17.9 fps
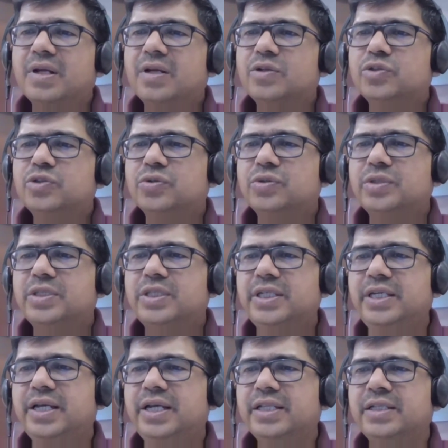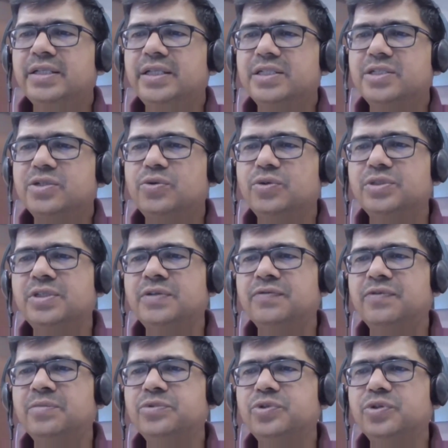Jyoti, I think there's a
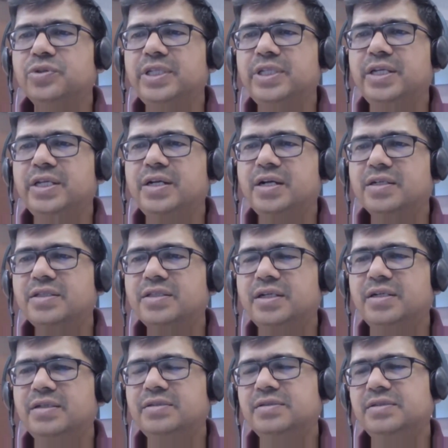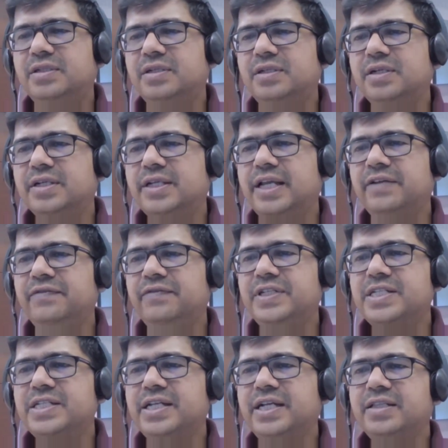question from Jyoti Kartha. Can
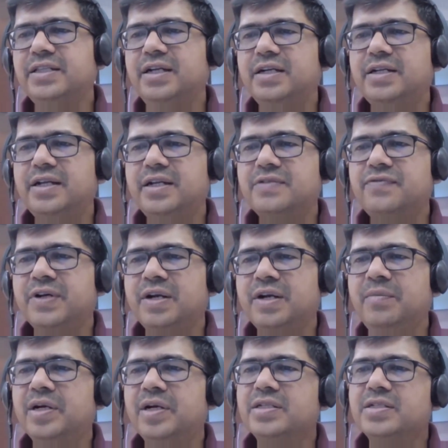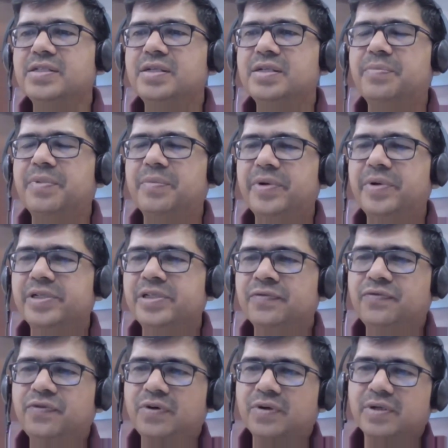we say that CREST Fundamentals is a
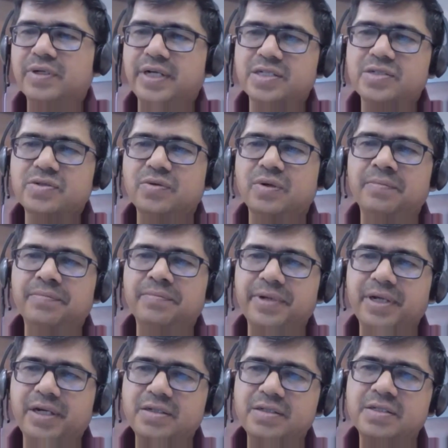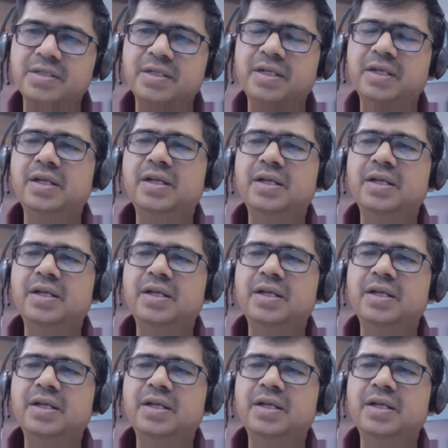preparation for CREST Olympiads?